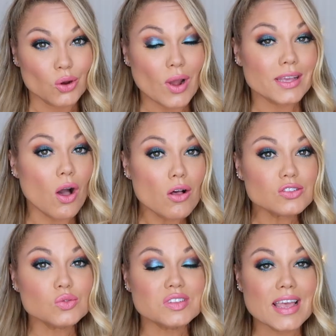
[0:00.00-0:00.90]
Roddy
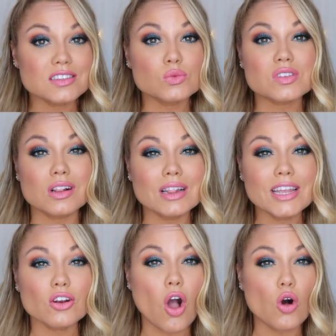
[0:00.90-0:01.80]
also says it was
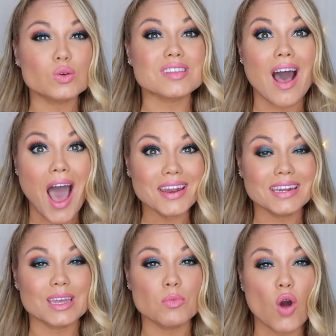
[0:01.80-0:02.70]
clear Hulk was hot at him